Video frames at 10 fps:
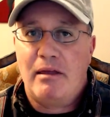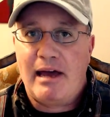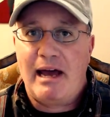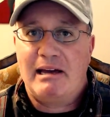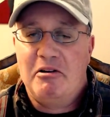
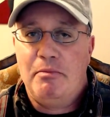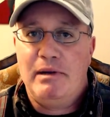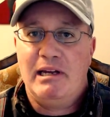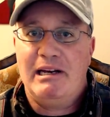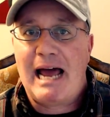that could
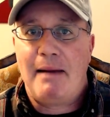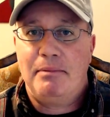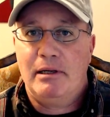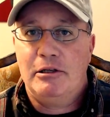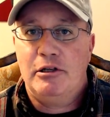be
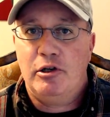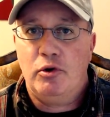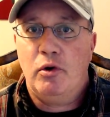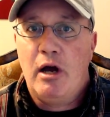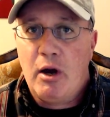adapted
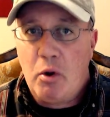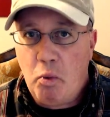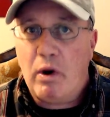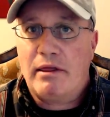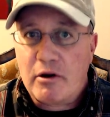to
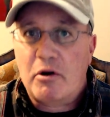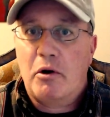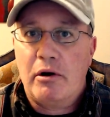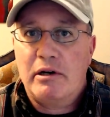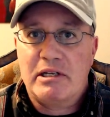what their
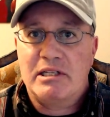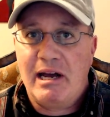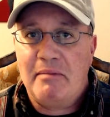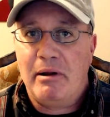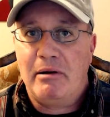current
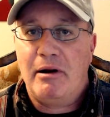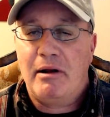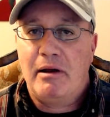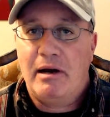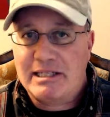assignment
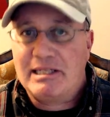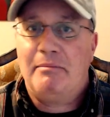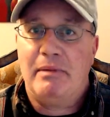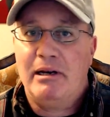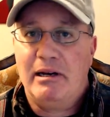mm-hmm.
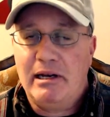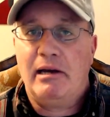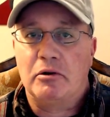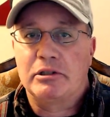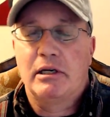assignment
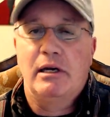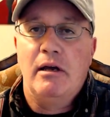entails.